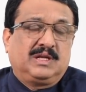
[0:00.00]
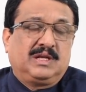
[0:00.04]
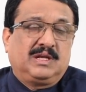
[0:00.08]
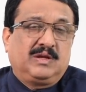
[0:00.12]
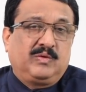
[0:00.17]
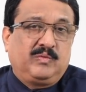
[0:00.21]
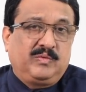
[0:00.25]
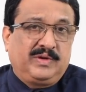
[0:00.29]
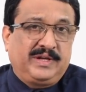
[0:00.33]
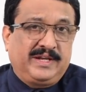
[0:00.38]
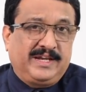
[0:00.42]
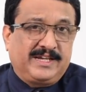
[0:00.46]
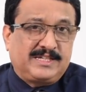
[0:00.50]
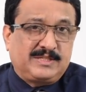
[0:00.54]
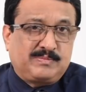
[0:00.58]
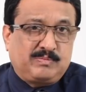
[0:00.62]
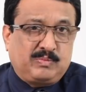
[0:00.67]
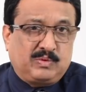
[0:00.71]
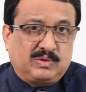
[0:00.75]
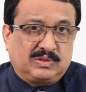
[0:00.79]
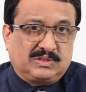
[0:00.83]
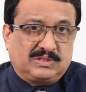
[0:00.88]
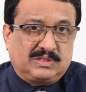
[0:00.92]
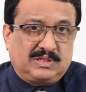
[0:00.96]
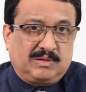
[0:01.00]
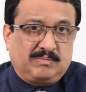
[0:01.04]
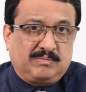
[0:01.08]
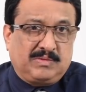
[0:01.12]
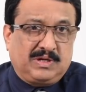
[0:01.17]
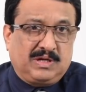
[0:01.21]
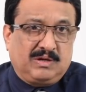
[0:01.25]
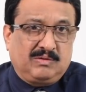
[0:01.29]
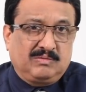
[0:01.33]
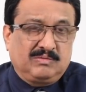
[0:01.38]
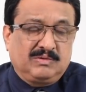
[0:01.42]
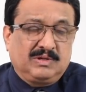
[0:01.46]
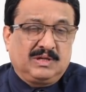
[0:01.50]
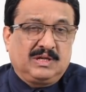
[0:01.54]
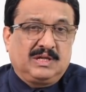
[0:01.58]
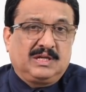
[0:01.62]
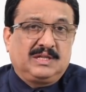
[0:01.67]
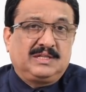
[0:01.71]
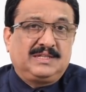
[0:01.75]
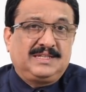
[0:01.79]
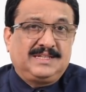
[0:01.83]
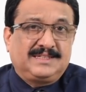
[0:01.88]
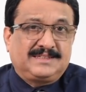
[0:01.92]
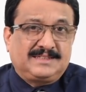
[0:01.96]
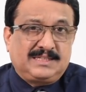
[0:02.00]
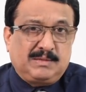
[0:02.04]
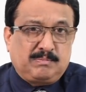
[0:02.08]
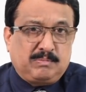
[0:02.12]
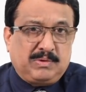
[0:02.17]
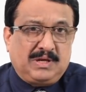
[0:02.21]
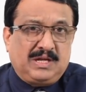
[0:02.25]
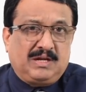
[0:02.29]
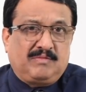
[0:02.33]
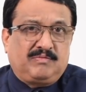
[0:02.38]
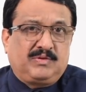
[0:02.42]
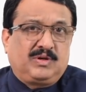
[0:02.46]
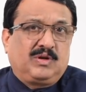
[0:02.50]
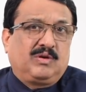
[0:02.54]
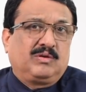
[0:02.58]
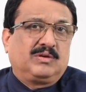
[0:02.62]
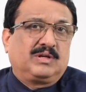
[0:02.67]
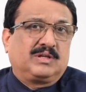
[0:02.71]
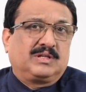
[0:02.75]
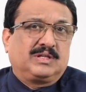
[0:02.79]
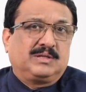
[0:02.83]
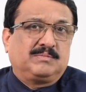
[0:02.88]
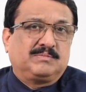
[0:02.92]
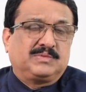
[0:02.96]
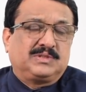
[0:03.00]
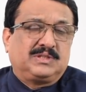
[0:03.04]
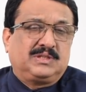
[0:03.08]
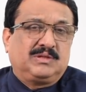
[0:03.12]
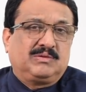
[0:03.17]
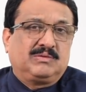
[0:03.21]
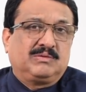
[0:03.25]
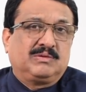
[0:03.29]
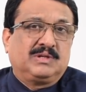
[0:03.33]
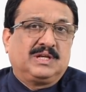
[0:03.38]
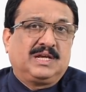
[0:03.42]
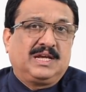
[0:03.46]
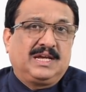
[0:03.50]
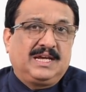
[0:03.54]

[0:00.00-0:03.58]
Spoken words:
When exports come down, the supply of dollar comes down.